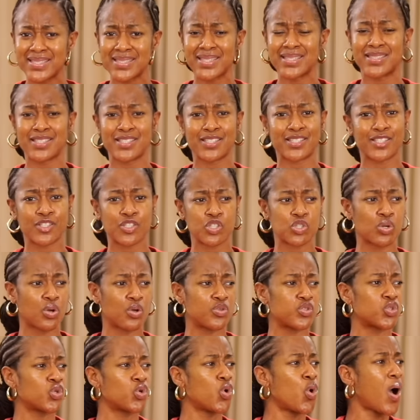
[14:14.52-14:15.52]
the
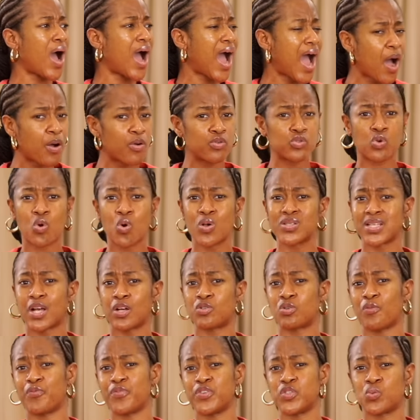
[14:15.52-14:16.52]
decisions, goes out
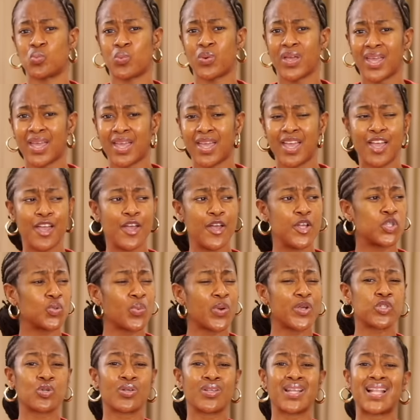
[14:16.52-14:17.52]
of his way to
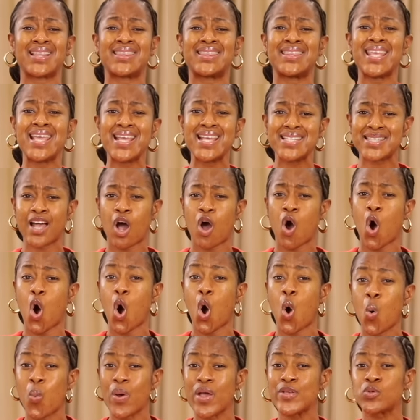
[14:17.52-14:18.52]
ensure that things are
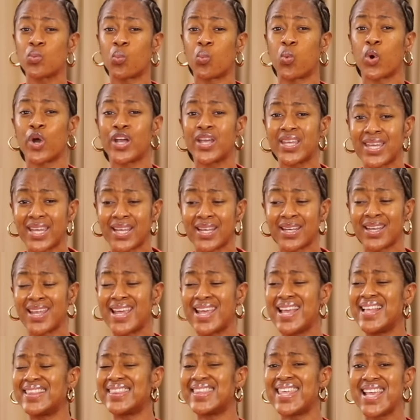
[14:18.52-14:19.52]
always working,
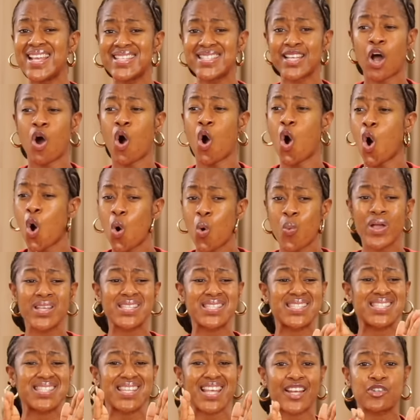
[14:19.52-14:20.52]
things are always
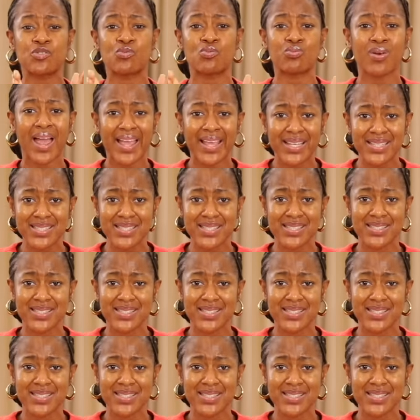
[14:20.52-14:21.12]
set right.